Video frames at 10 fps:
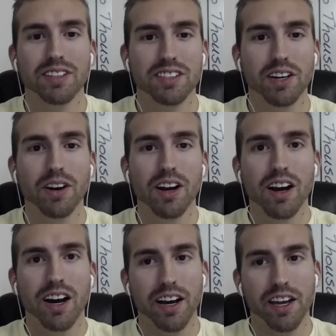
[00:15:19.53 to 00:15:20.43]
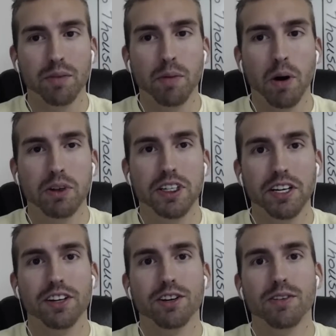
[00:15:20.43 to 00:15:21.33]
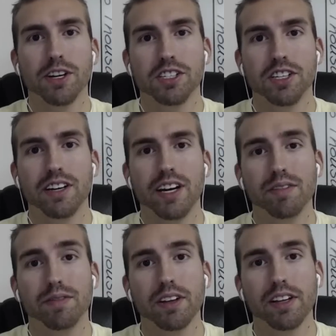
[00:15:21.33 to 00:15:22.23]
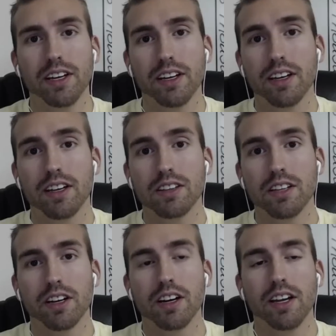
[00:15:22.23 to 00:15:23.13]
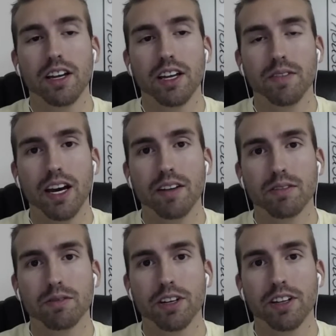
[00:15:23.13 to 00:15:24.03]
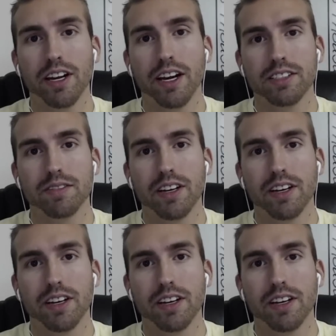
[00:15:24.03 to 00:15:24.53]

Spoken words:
So, you know, Mochilla crushed it at Philly. they're going to need him to have a really nice event.